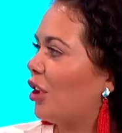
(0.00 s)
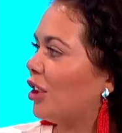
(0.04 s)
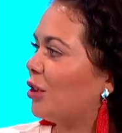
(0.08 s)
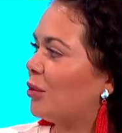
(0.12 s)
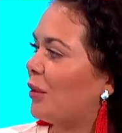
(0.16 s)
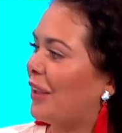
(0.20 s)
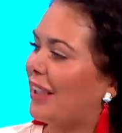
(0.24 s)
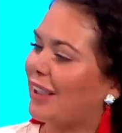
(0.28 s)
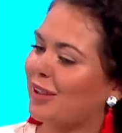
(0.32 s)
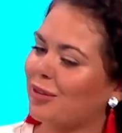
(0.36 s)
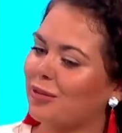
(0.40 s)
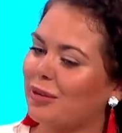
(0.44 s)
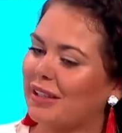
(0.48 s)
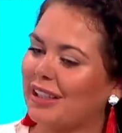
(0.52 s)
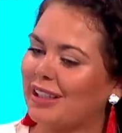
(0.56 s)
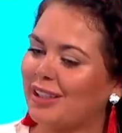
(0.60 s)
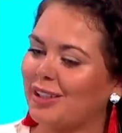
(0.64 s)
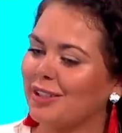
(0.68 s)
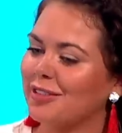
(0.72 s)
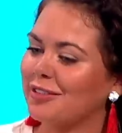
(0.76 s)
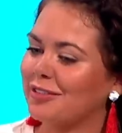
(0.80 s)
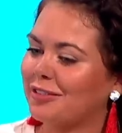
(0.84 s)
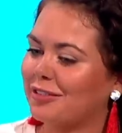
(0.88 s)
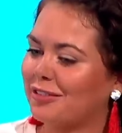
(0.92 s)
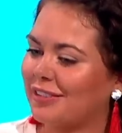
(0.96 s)
but we
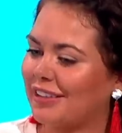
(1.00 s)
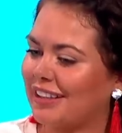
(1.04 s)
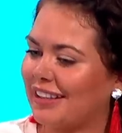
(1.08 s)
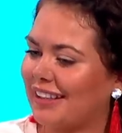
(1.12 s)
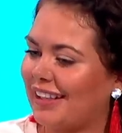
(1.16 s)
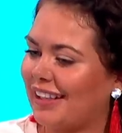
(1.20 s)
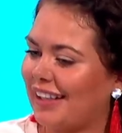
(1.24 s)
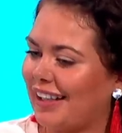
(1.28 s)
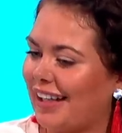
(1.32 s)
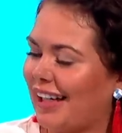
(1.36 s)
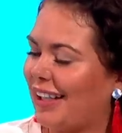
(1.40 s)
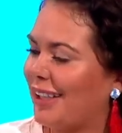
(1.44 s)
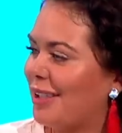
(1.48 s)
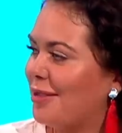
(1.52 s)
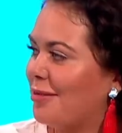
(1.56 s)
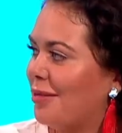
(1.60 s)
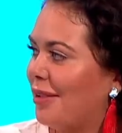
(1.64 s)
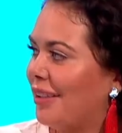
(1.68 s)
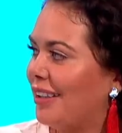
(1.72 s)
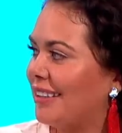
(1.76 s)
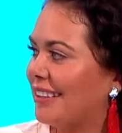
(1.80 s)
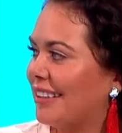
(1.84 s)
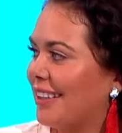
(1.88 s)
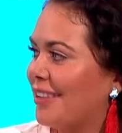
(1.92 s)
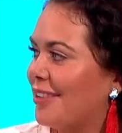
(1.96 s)
love
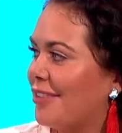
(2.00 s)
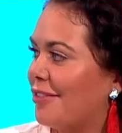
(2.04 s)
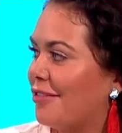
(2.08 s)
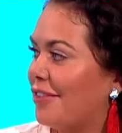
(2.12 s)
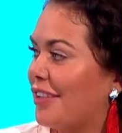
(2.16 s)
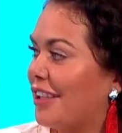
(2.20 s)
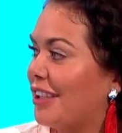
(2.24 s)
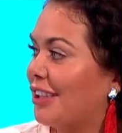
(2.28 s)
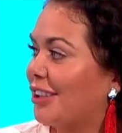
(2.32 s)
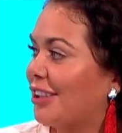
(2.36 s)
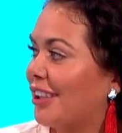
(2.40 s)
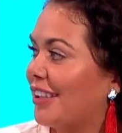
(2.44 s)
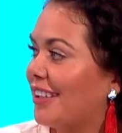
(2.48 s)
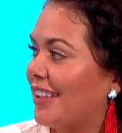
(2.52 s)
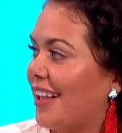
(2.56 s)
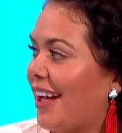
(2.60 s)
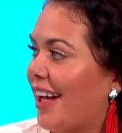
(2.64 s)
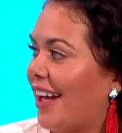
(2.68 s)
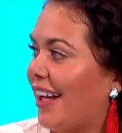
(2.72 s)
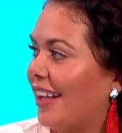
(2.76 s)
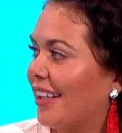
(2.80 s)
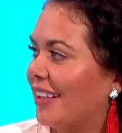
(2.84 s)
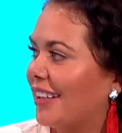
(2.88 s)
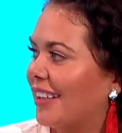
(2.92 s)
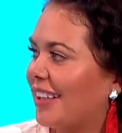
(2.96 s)
animals and fish and
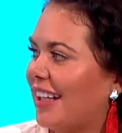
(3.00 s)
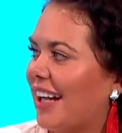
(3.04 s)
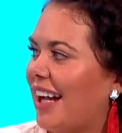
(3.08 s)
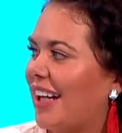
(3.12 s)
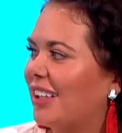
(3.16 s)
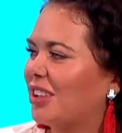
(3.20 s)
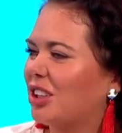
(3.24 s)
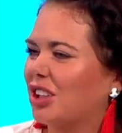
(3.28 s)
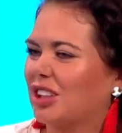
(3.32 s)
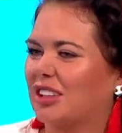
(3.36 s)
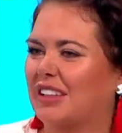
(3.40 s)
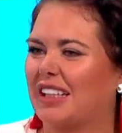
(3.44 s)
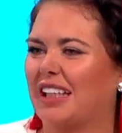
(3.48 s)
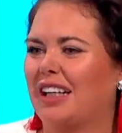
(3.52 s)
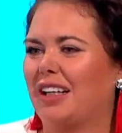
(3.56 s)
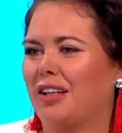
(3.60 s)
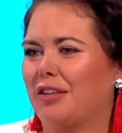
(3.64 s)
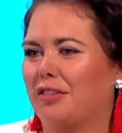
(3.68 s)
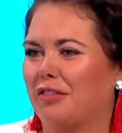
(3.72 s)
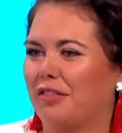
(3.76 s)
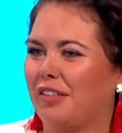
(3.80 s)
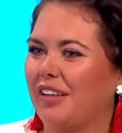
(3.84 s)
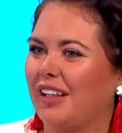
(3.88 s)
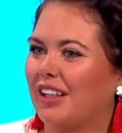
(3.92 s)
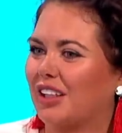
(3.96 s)
that. You can't just kill
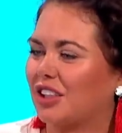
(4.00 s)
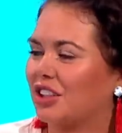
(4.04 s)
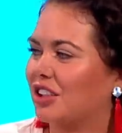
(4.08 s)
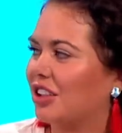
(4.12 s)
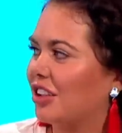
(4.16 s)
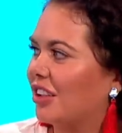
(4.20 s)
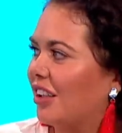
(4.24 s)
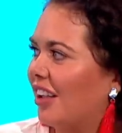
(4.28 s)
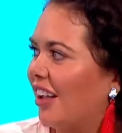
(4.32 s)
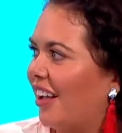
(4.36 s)
a fish.